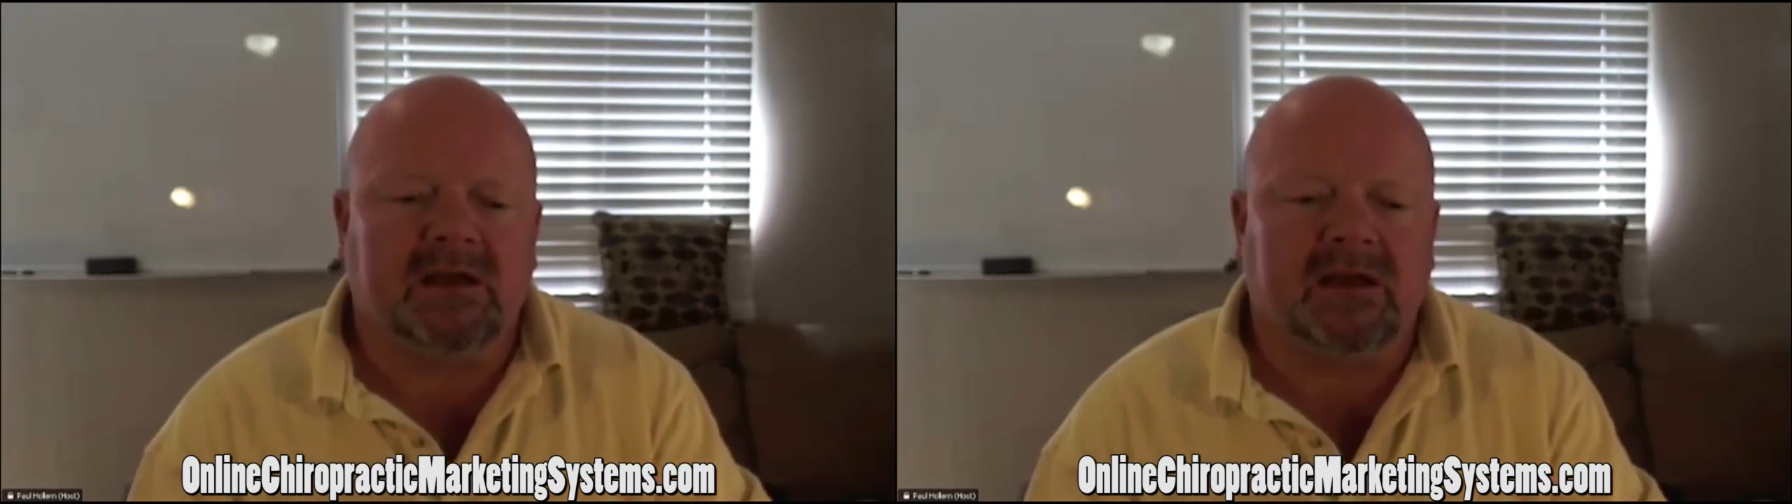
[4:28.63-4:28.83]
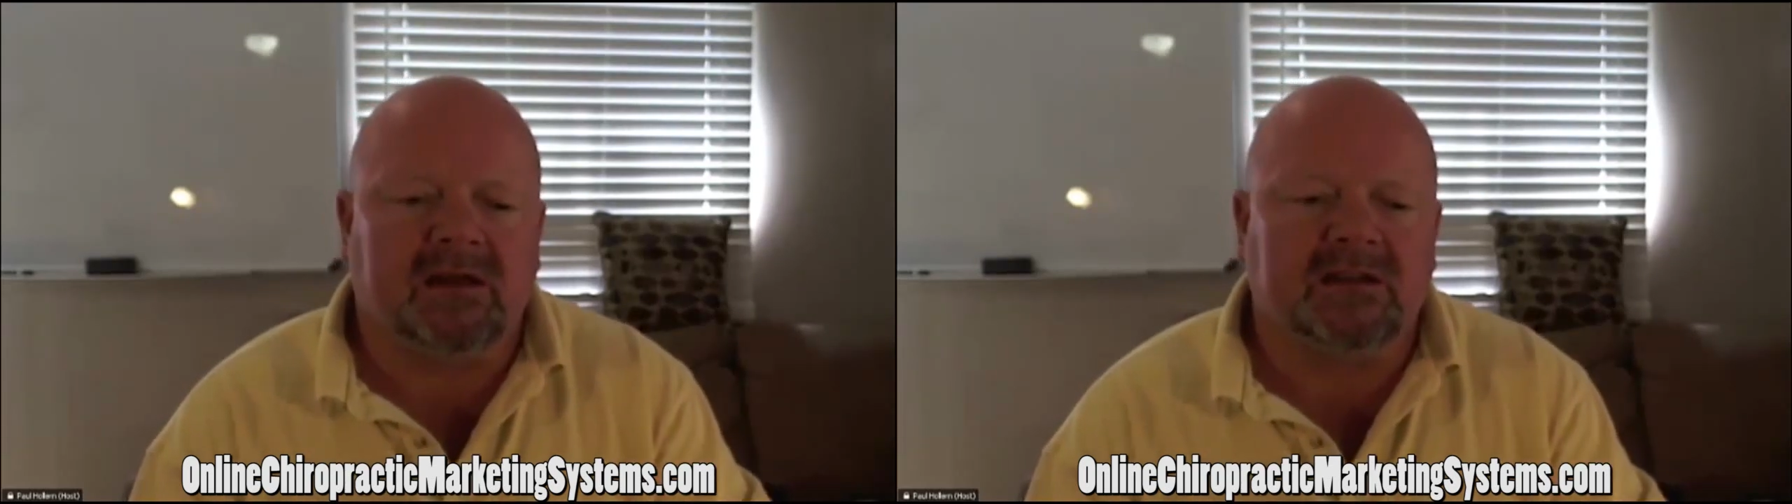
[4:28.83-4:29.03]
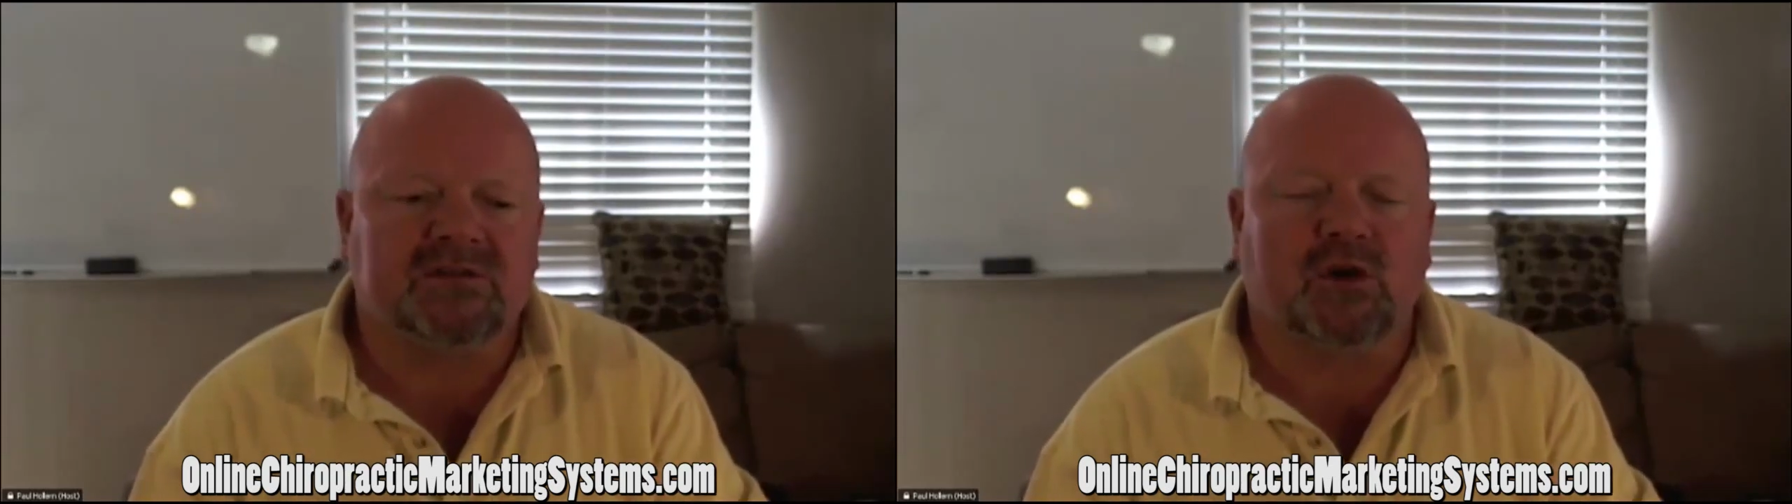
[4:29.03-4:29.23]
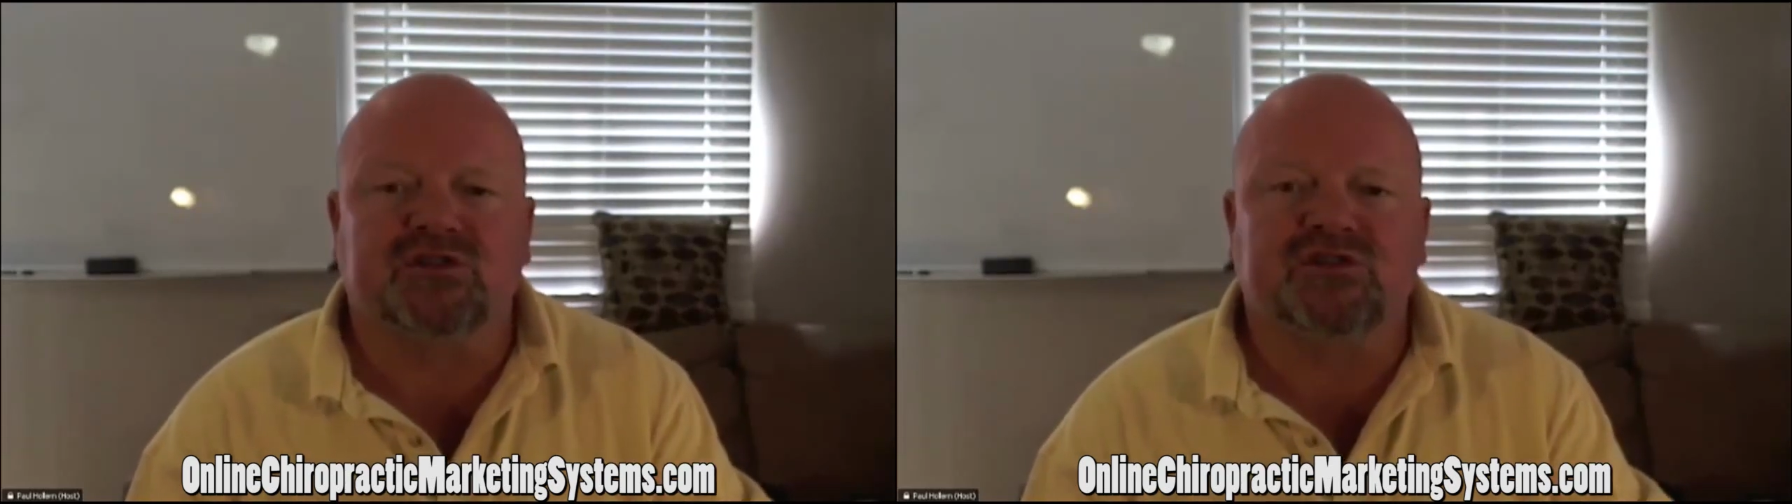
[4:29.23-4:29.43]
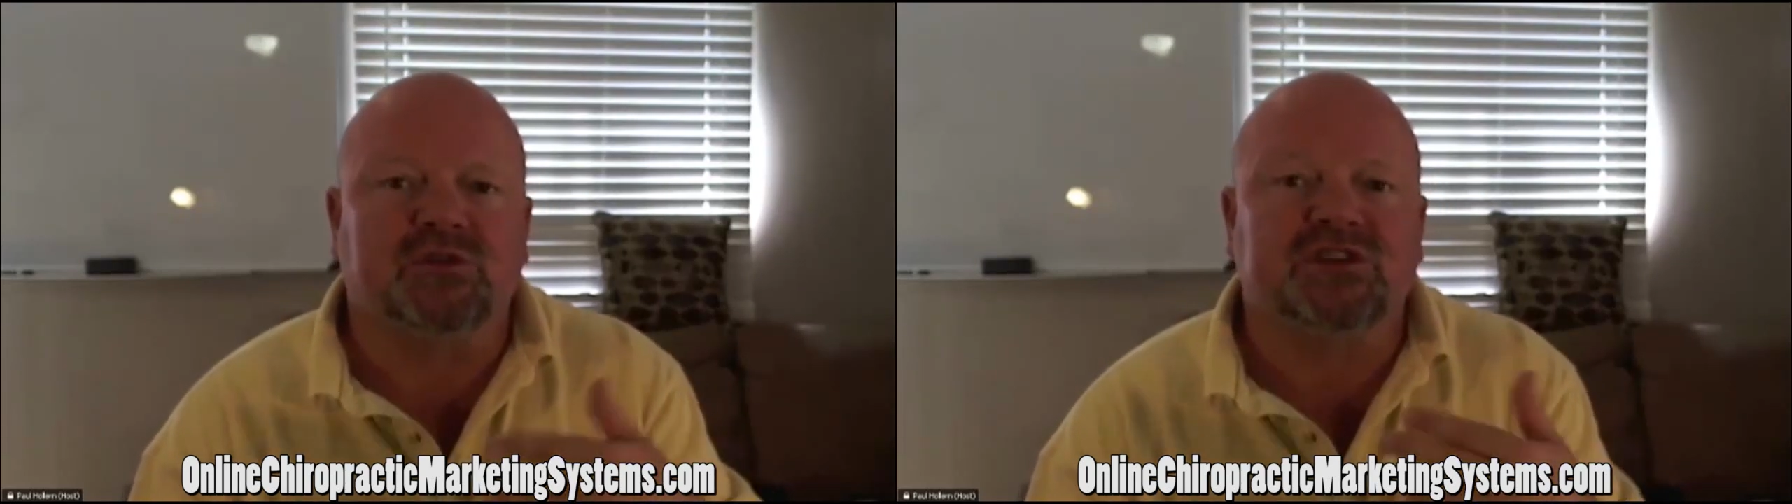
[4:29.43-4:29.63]
as
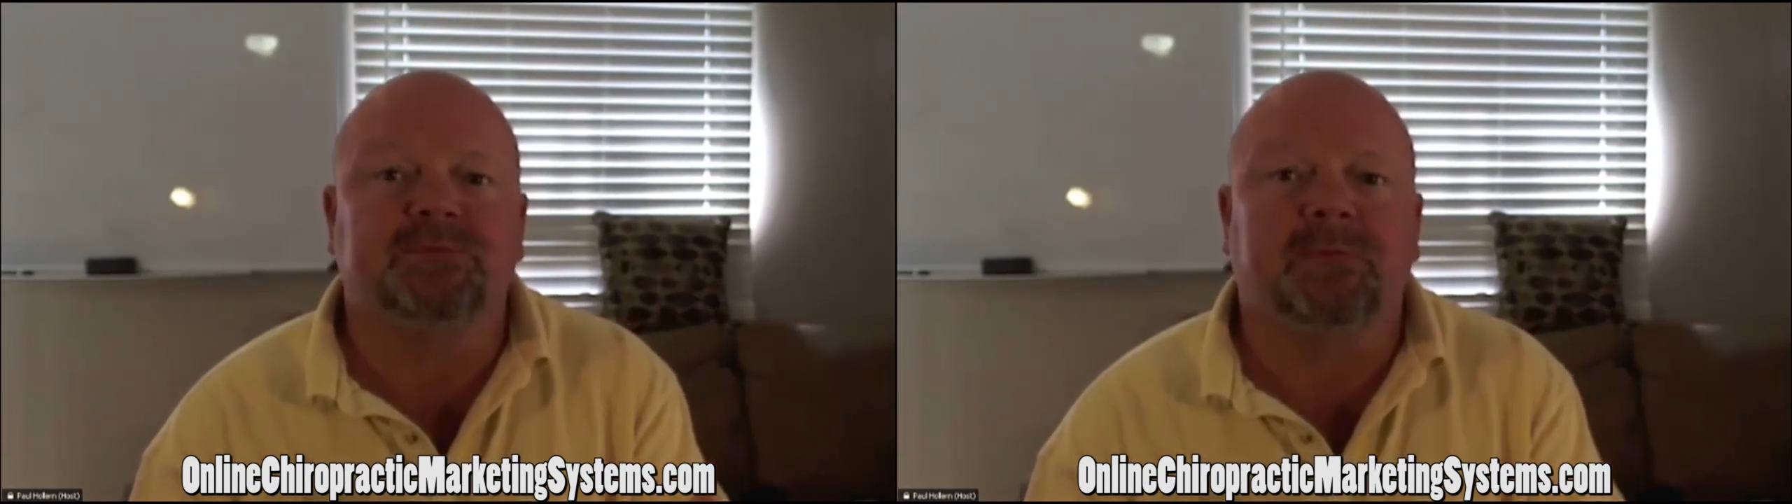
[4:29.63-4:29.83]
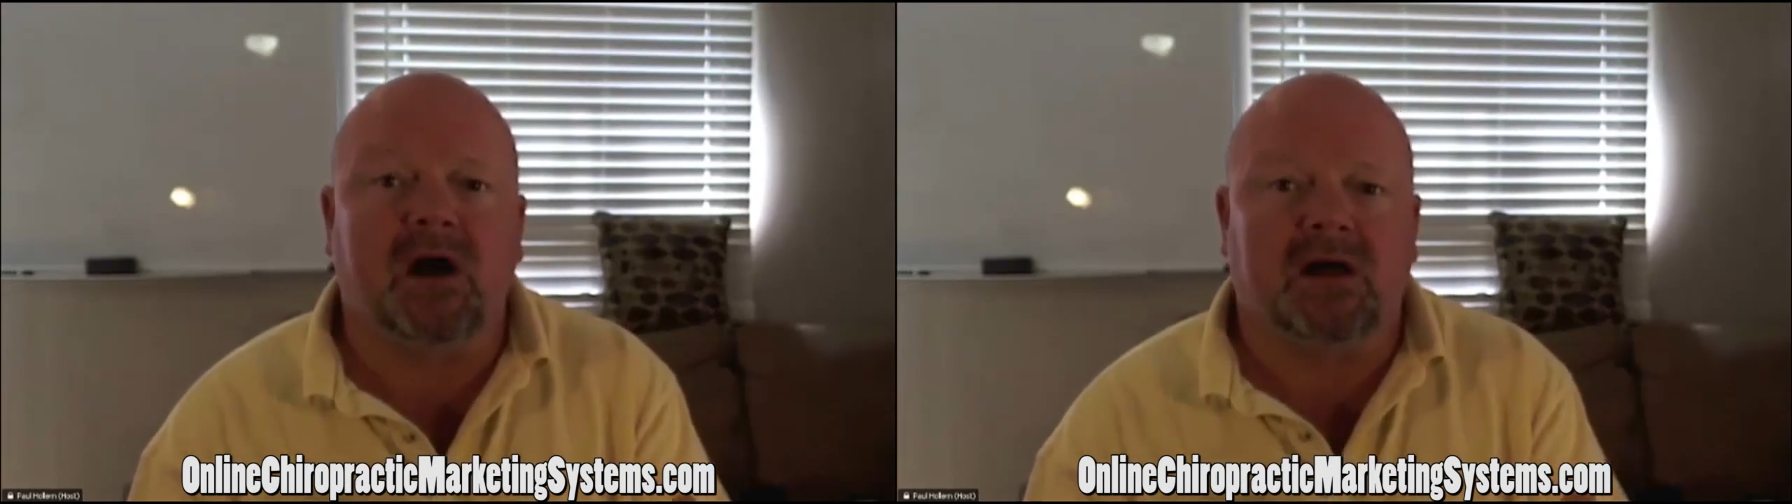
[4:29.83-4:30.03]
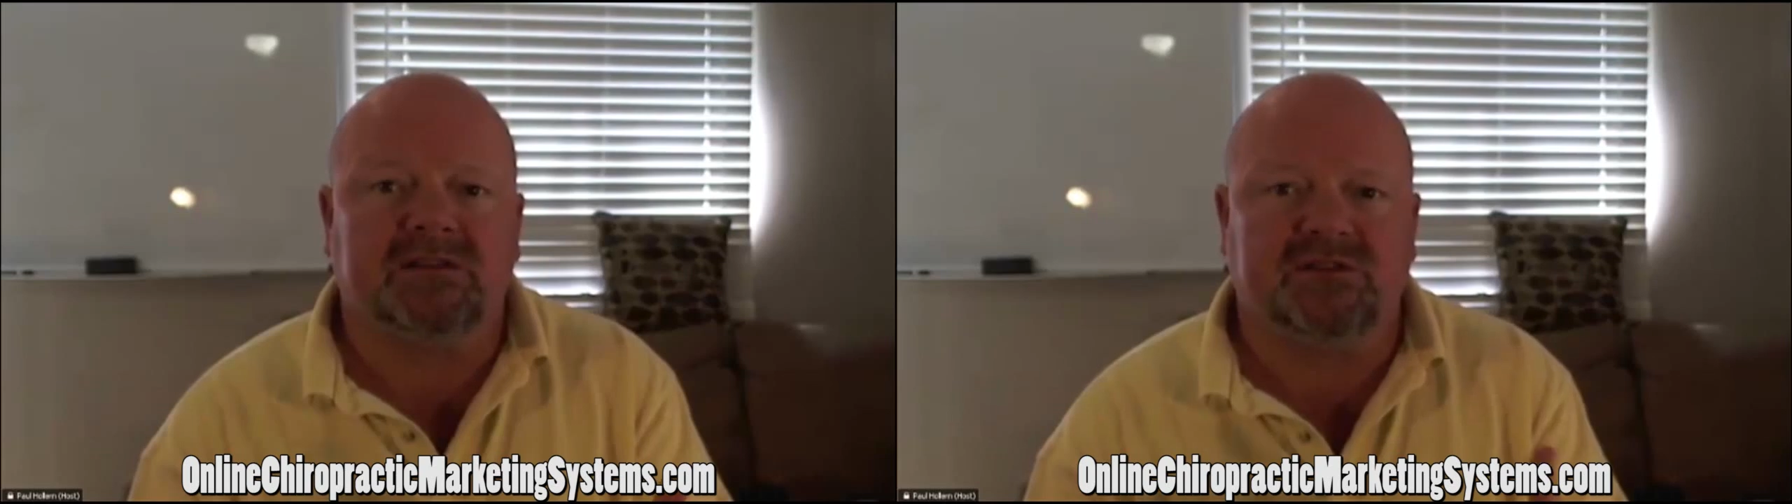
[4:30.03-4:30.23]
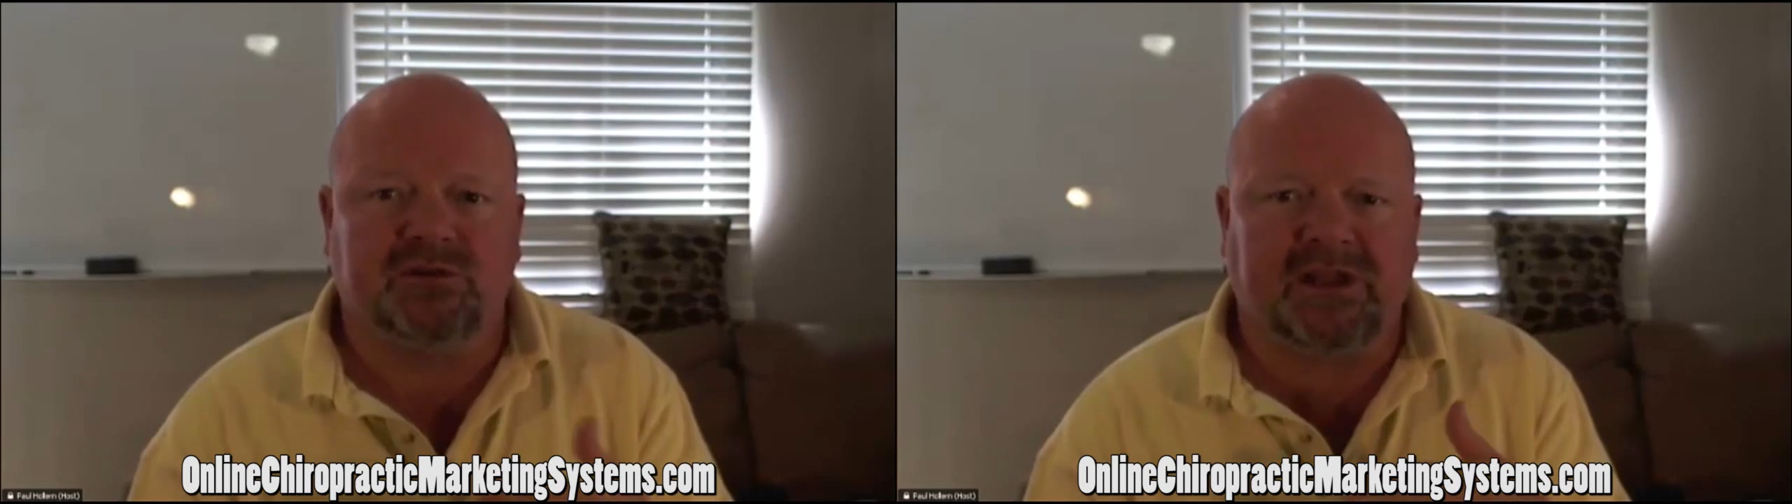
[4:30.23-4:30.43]
far as the response.